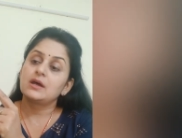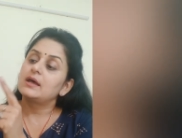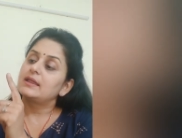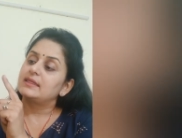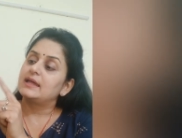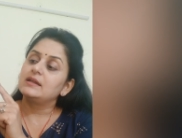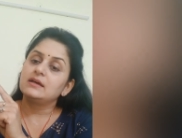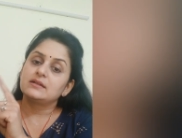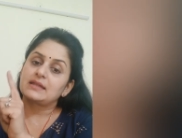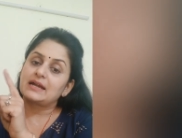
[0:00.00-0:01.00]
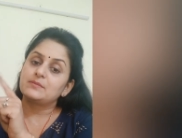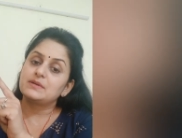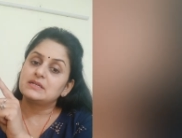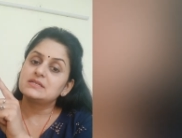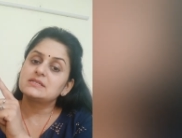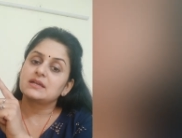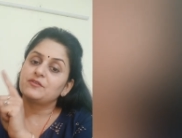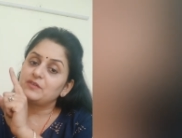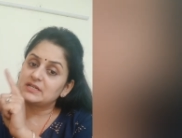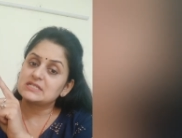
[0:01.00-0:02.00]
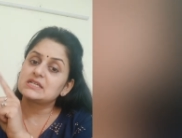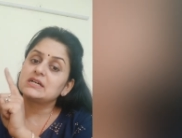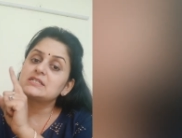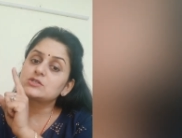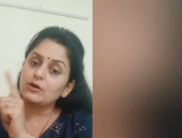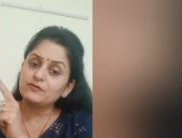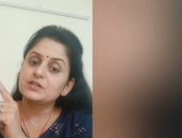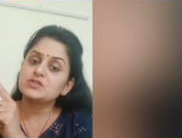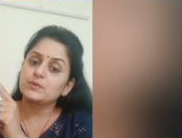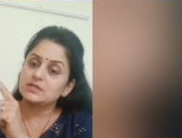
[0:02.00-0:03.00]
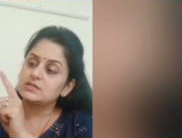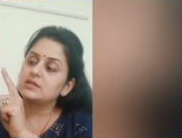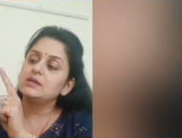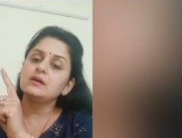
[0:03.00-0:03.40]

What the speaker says: then that means if it is a soft tissue injury